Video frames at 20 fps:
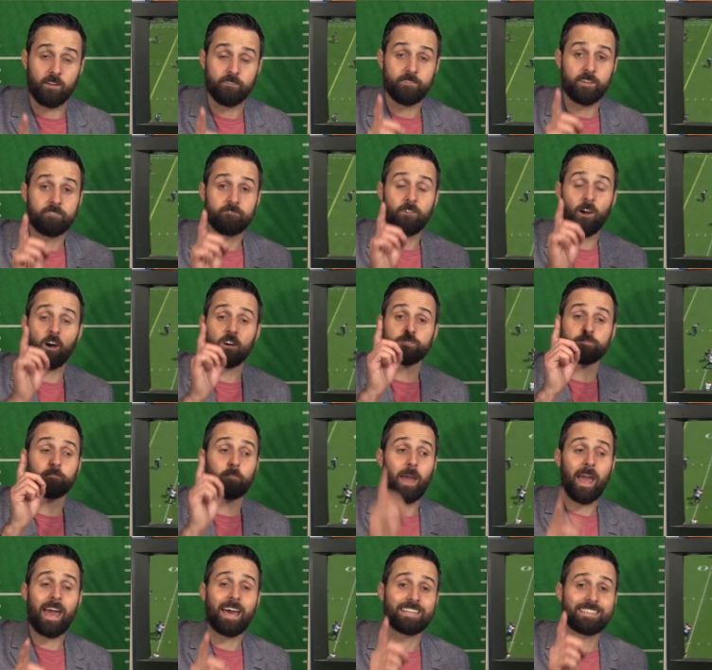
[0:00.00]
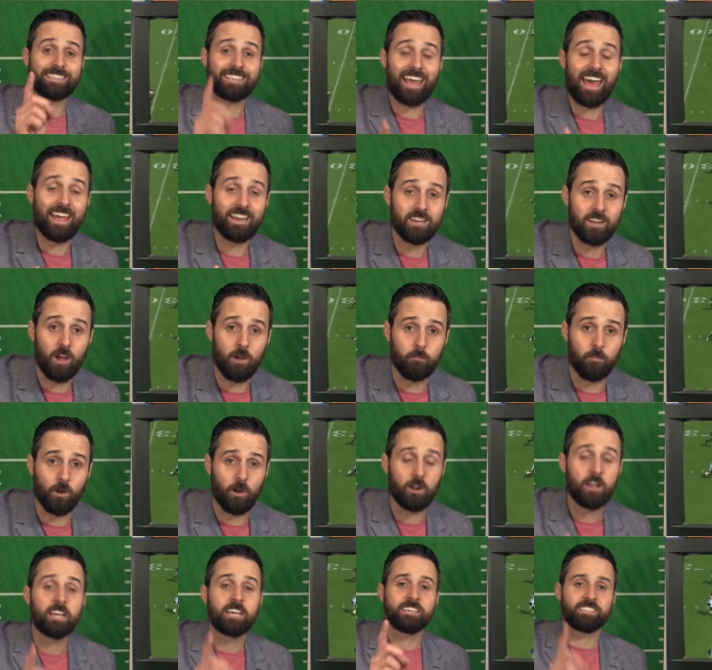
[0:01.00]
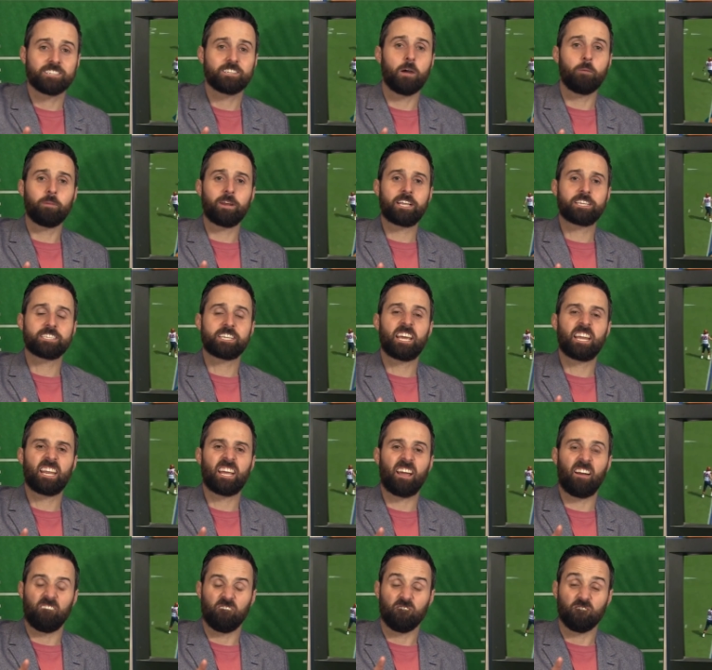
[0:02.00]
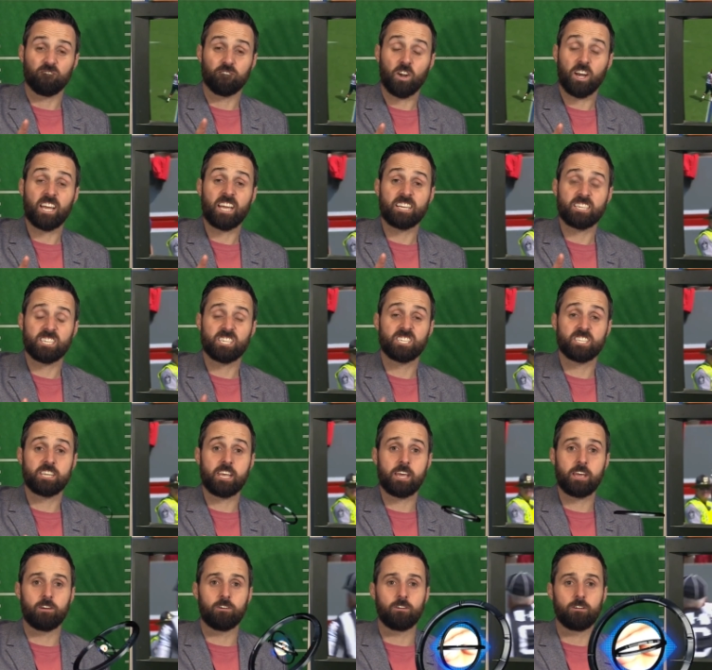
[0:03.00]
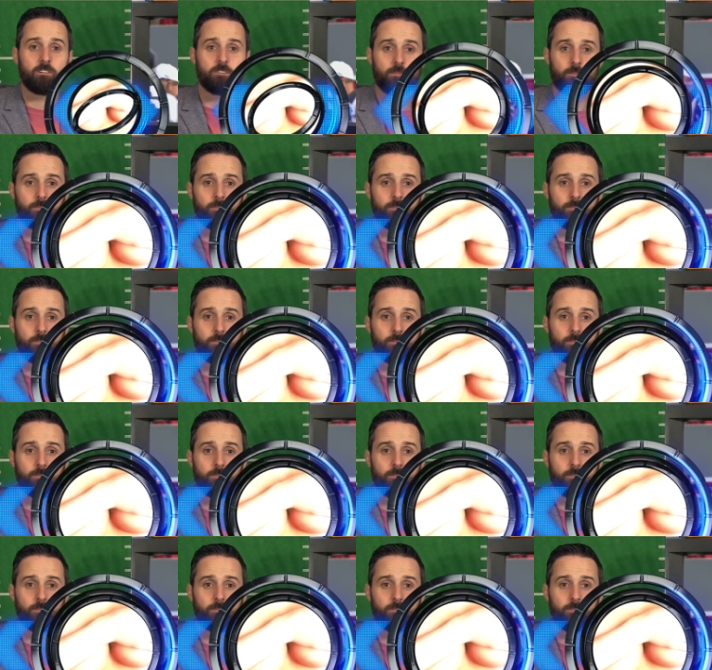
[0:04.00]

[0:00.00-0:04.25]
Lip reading: If he falls past that number, somebody's getting a frickin' steal.